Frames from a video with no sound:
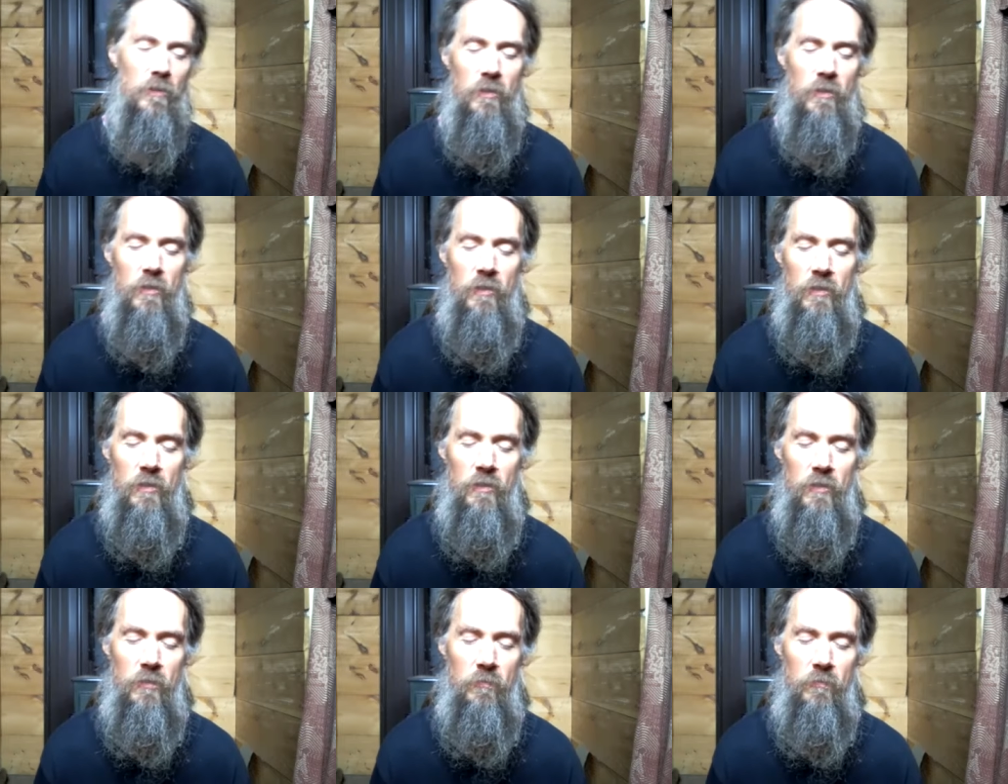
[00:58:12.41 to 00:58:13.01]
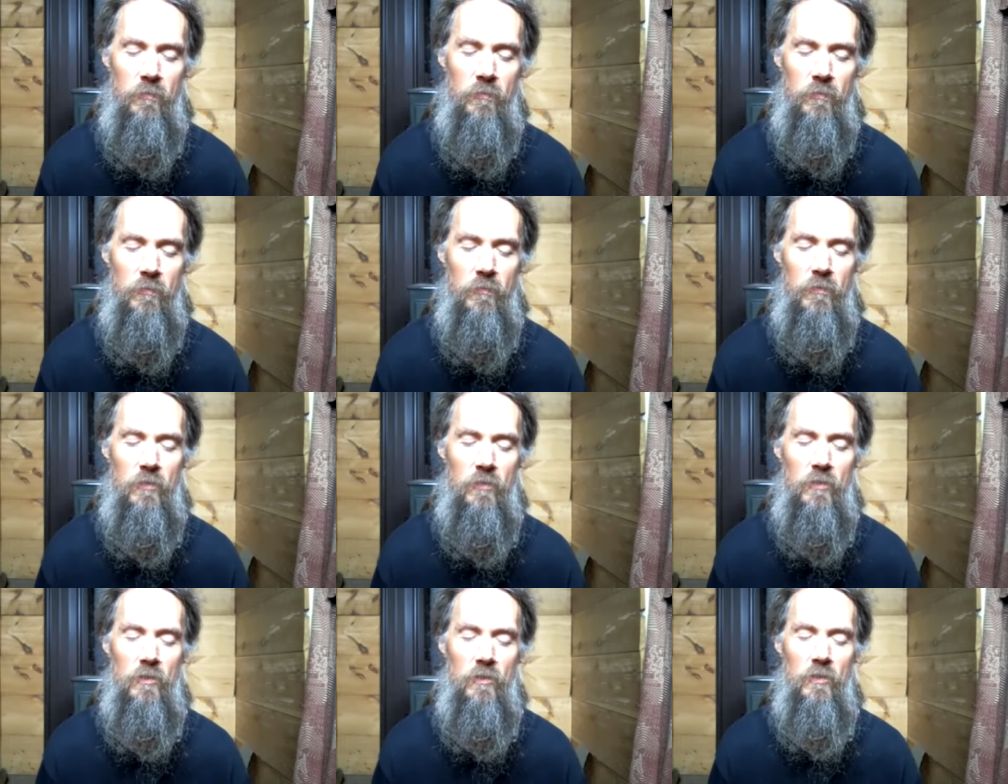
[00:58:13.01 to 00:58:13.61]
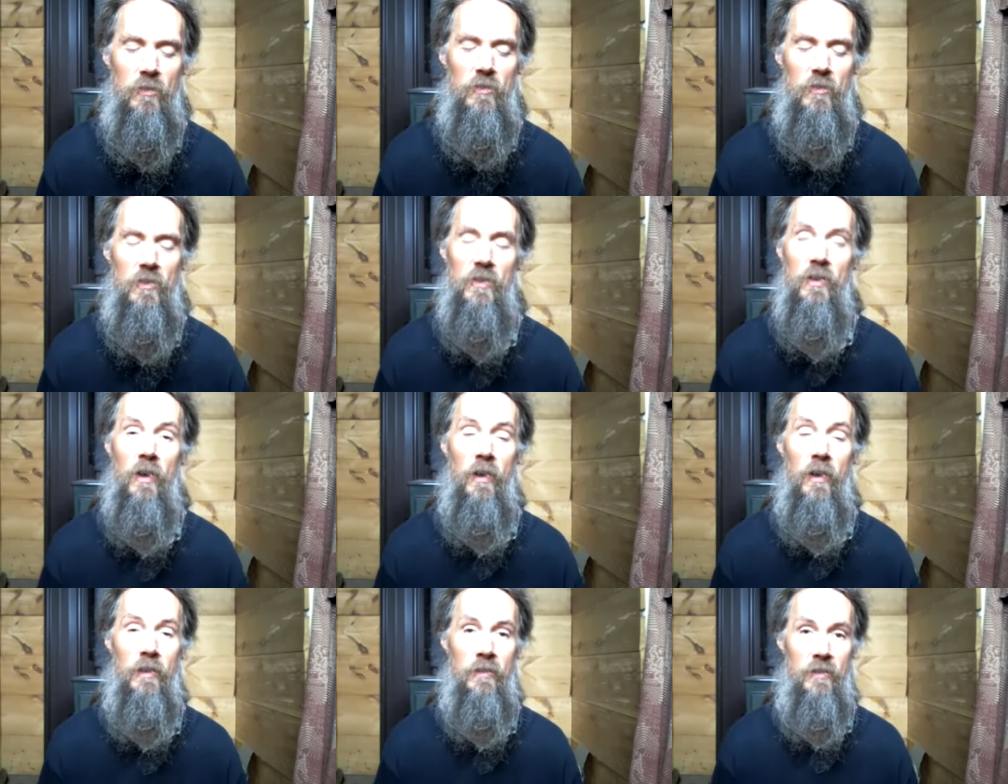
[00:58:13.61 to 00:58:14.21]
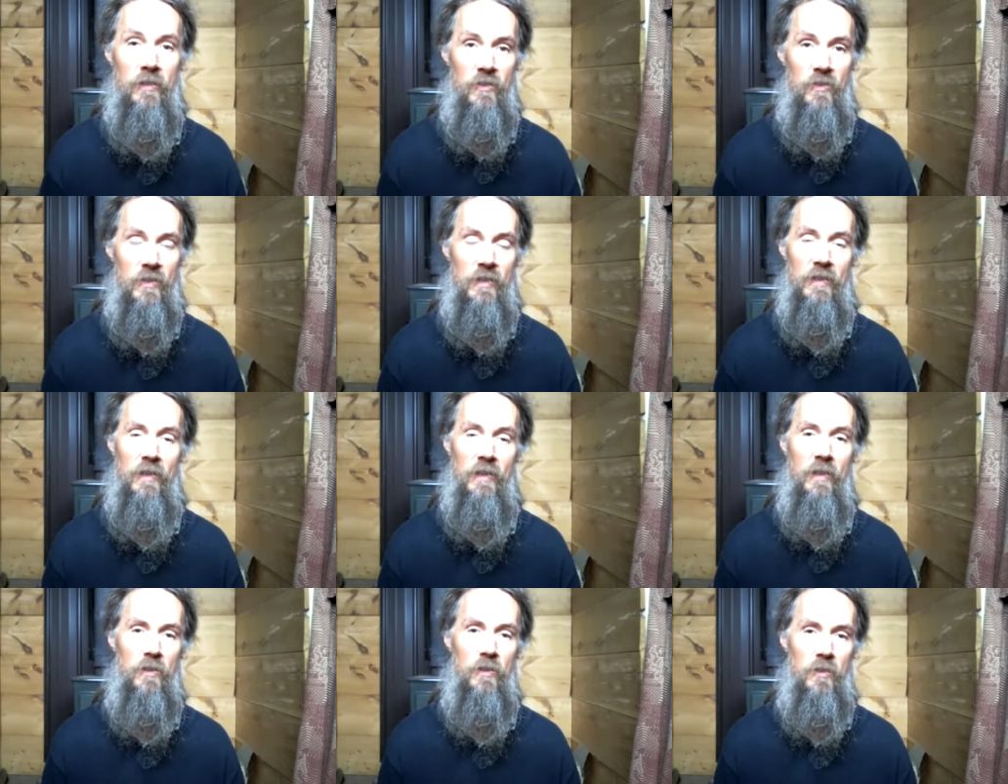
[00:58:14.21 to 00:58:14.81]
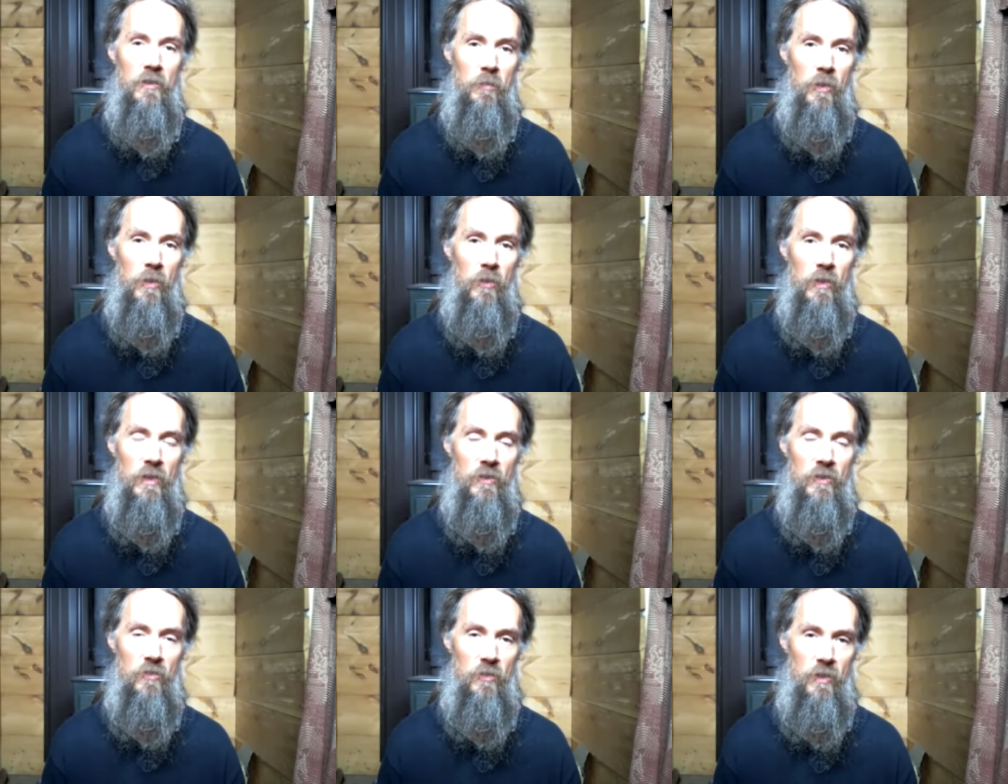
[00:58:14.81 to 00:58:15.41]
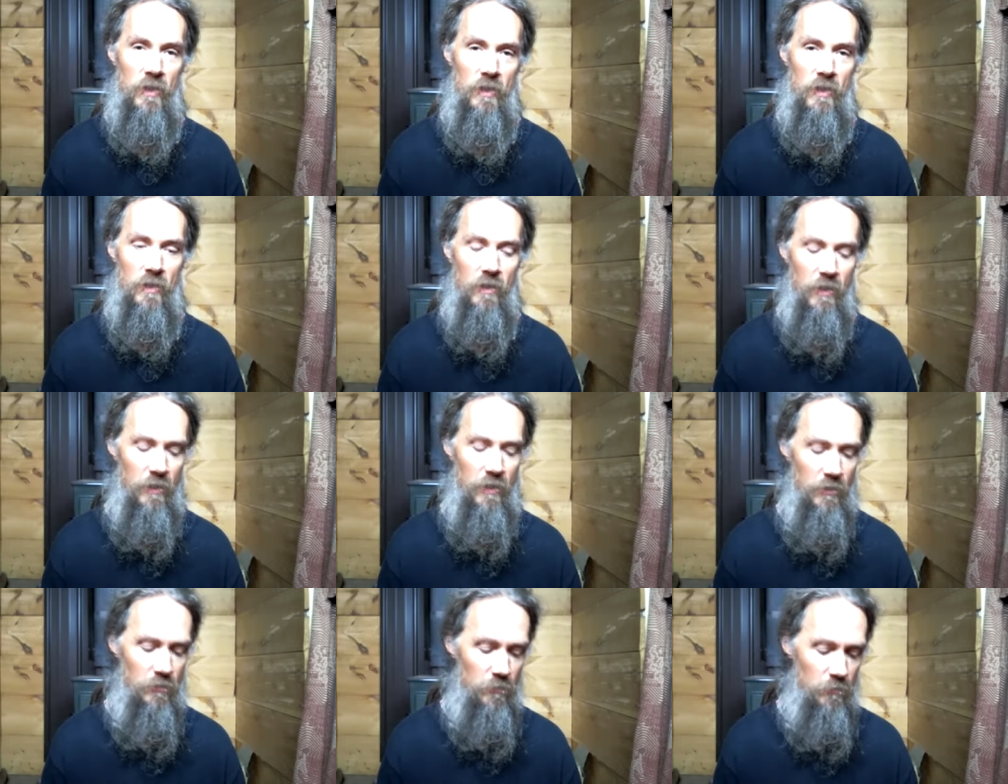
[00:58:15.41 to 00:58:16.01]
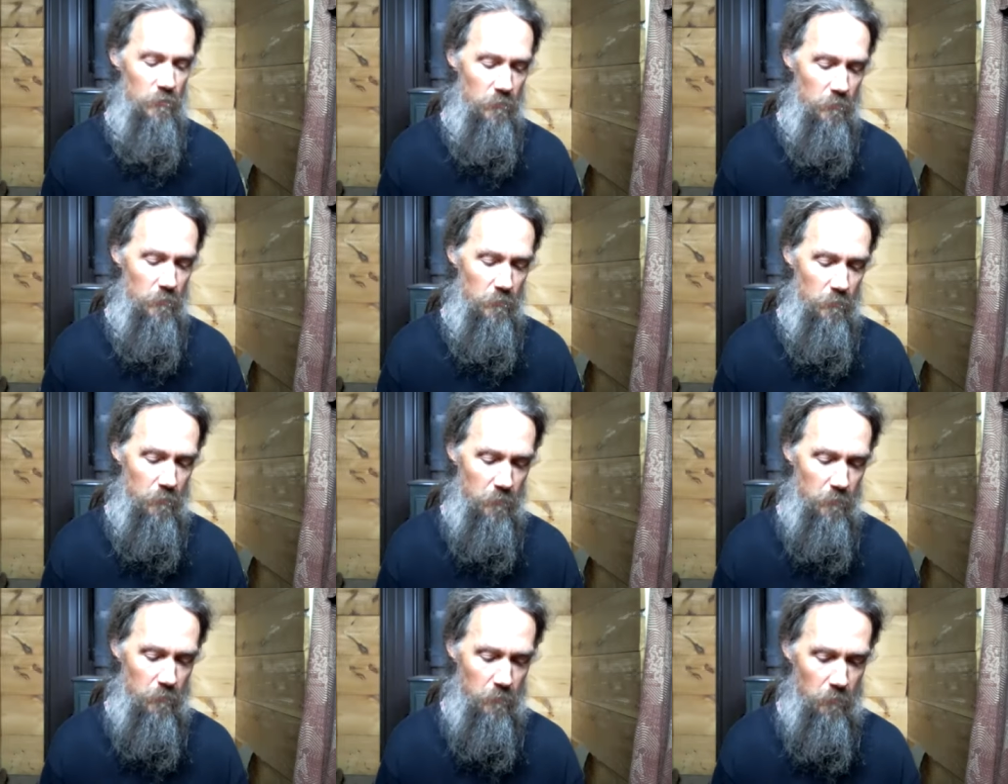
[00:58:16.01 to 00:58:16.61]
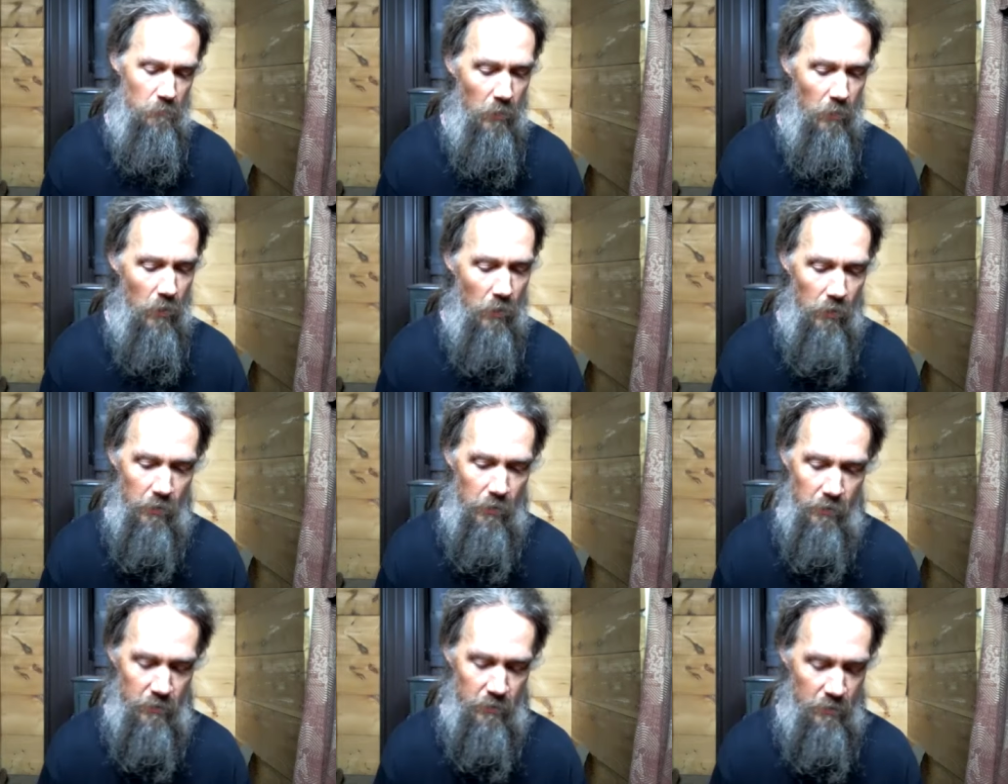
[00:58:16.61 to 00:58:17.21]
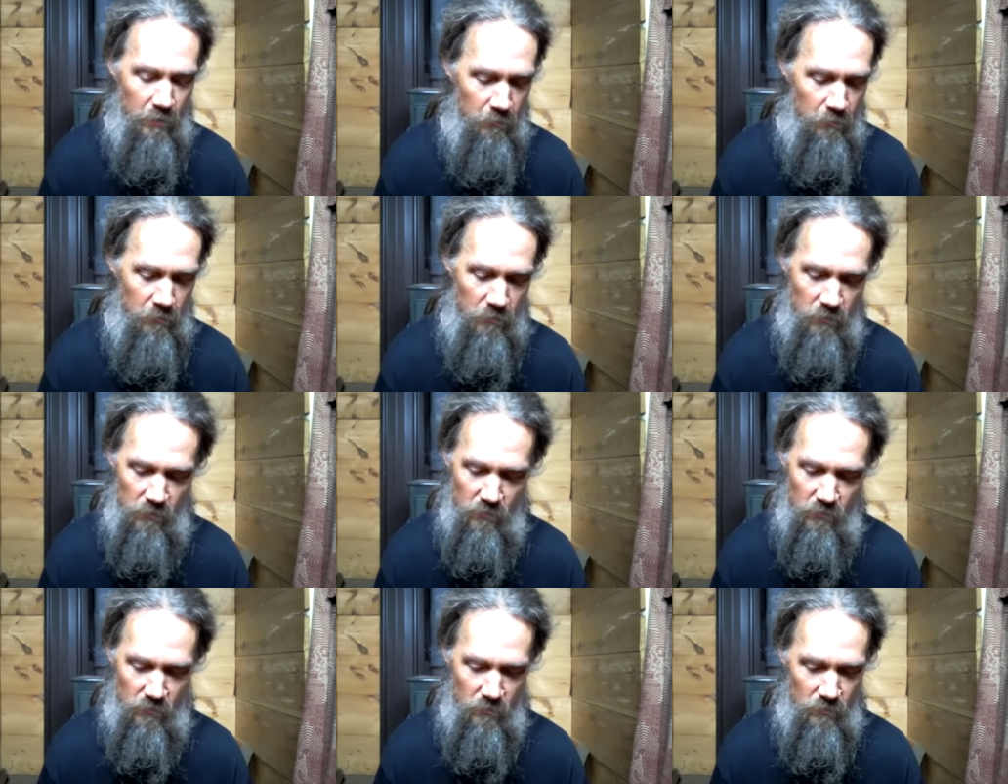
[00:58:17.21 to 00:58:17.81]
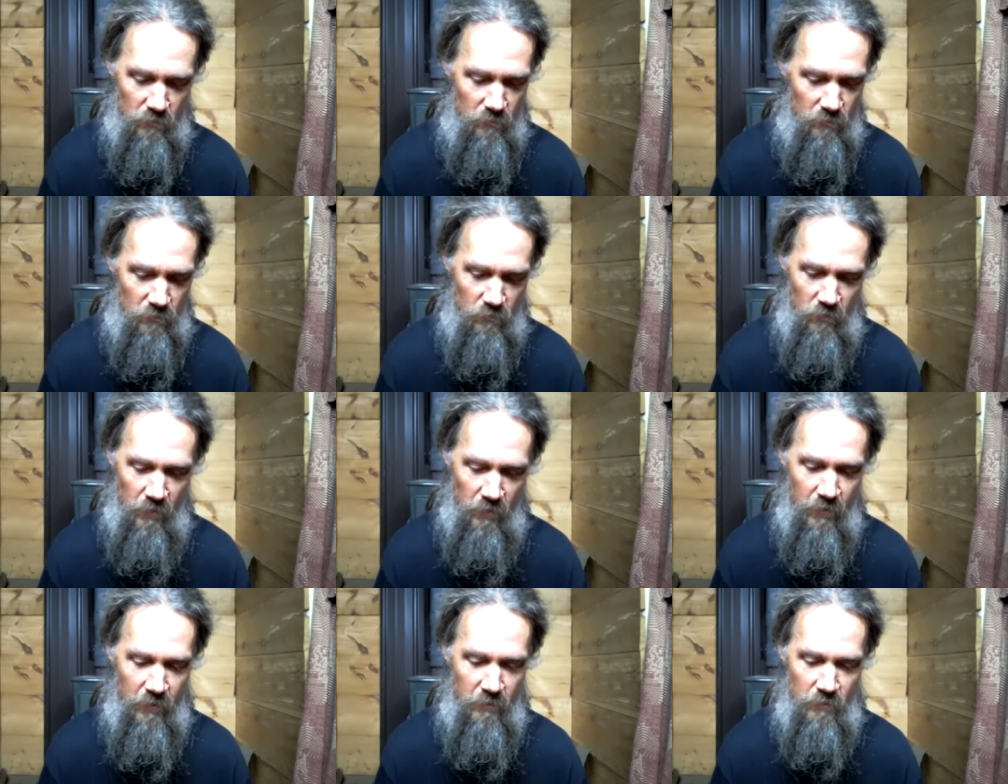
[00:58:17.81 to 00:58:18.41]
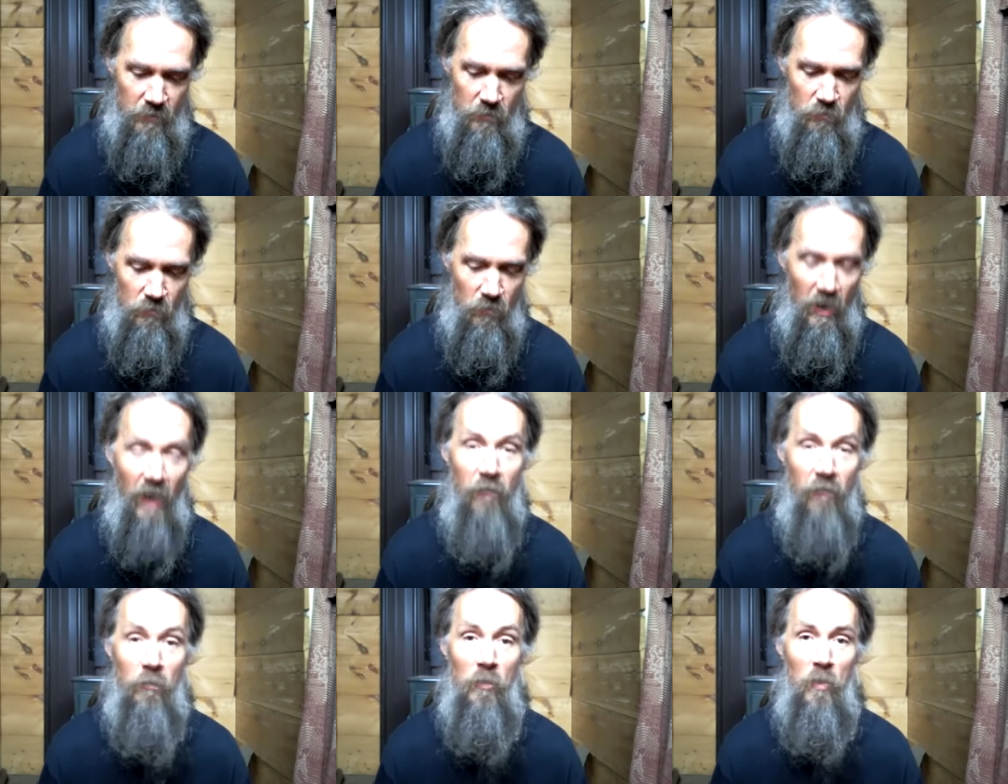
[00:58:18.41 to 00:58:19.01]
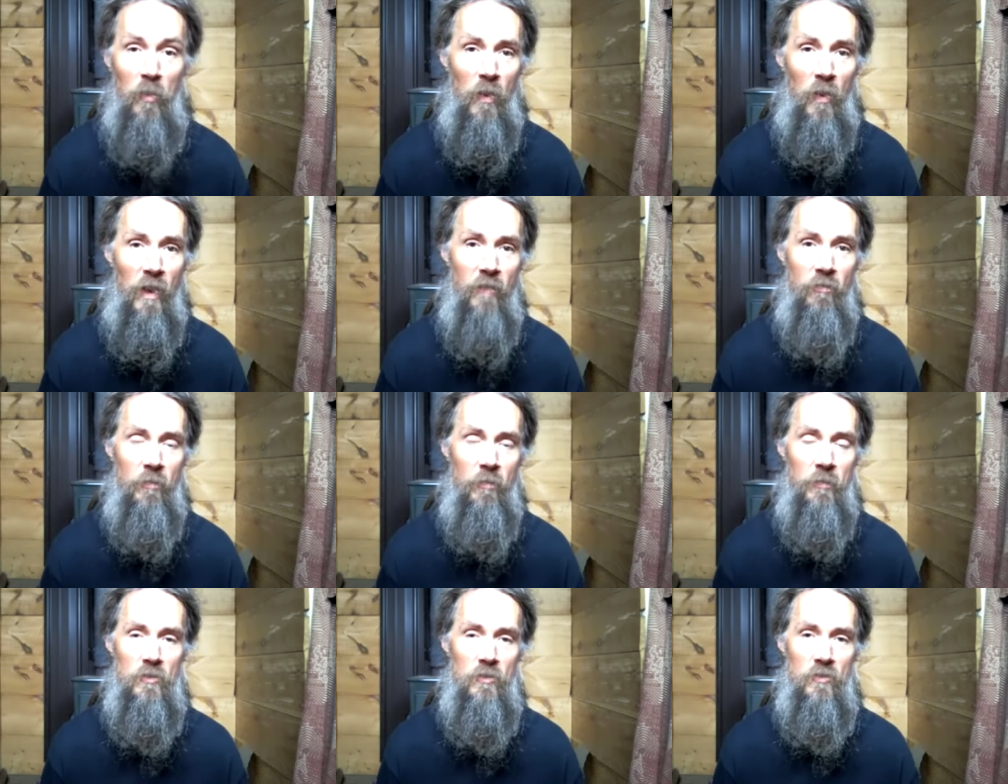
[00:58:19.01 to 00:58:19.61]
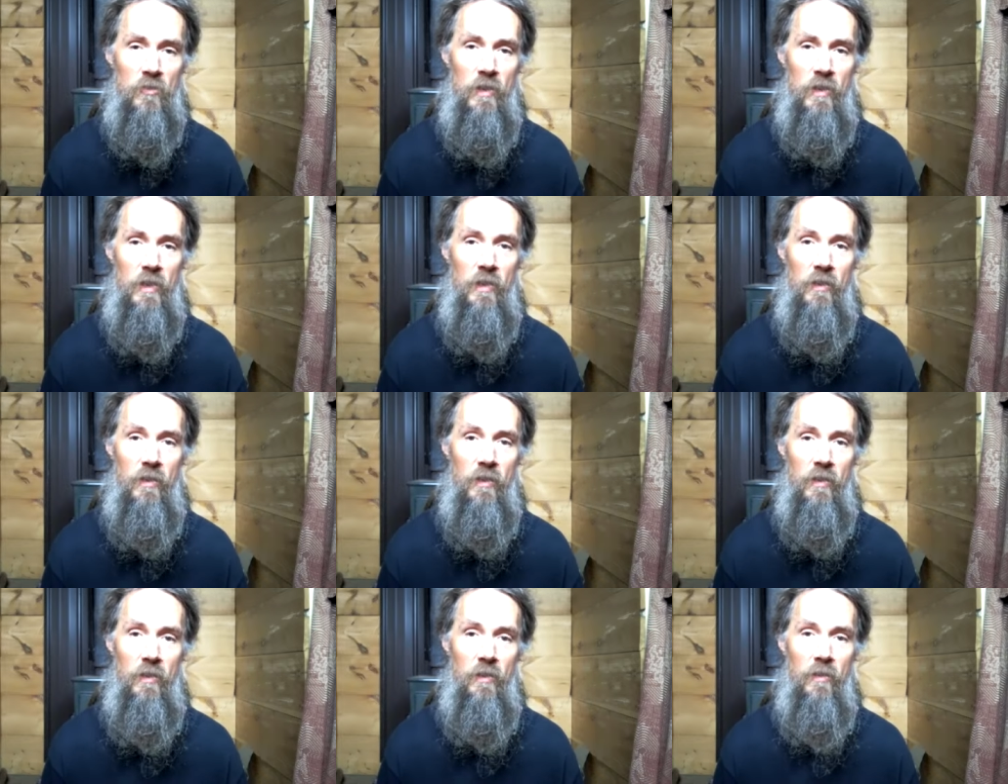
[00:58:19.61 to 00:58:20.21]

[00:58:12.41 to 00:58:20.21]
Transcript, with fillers: um, Siddhartha sitting under the Bodhi tree, and Mara comes trying to drive him away from the tree.